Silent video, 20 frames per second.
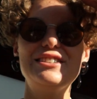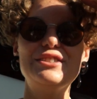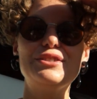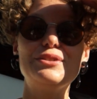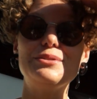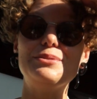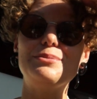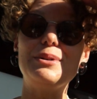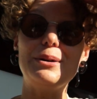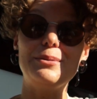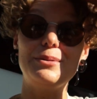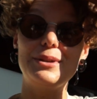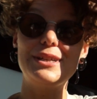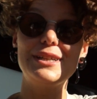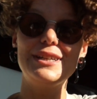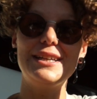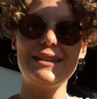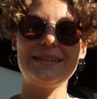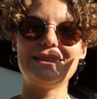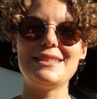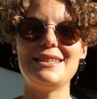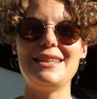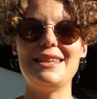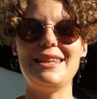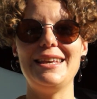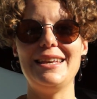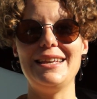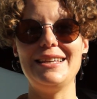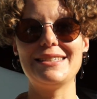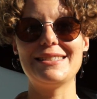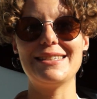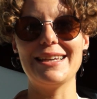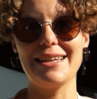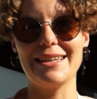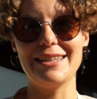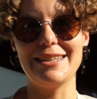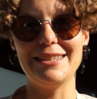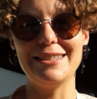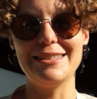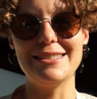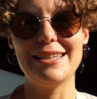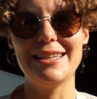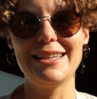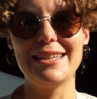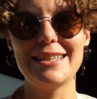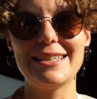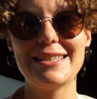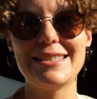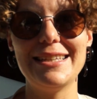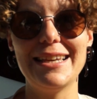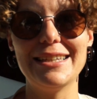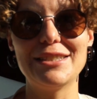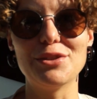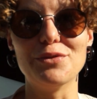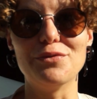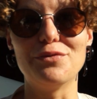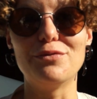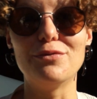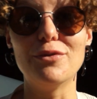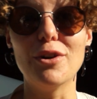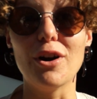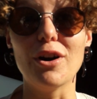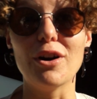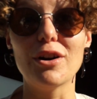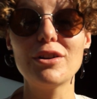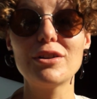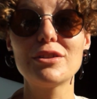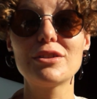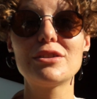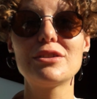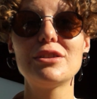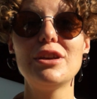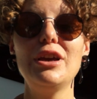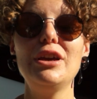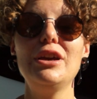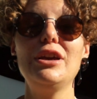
so while we collected the second set of rocks,